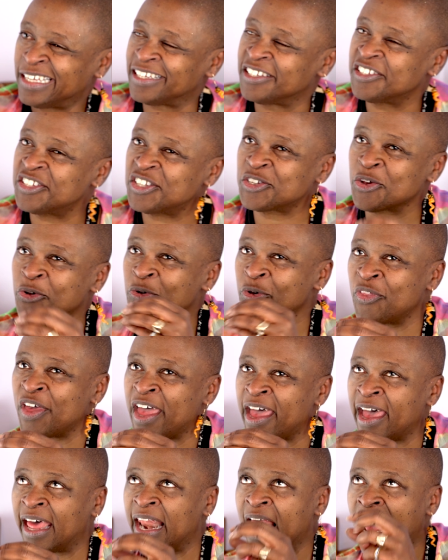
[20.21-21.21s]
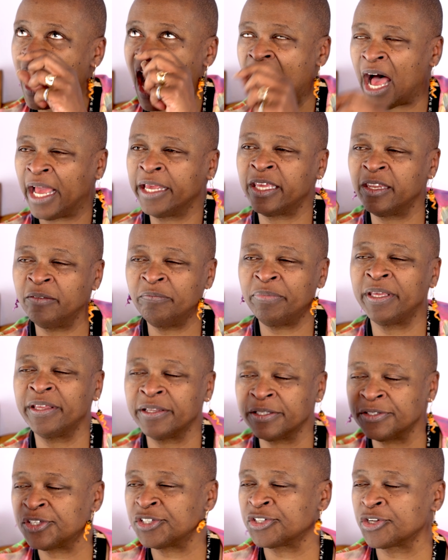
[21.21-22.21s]
is so that I can
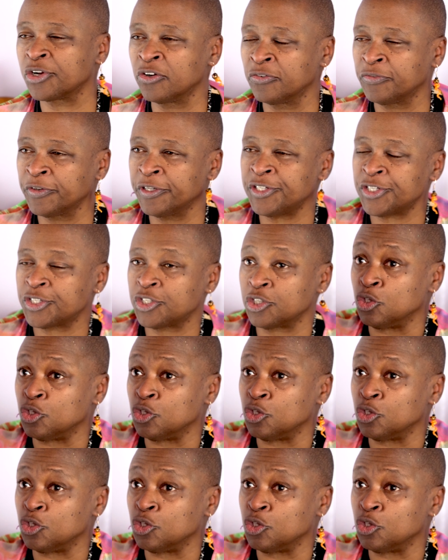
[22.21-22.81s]
be in service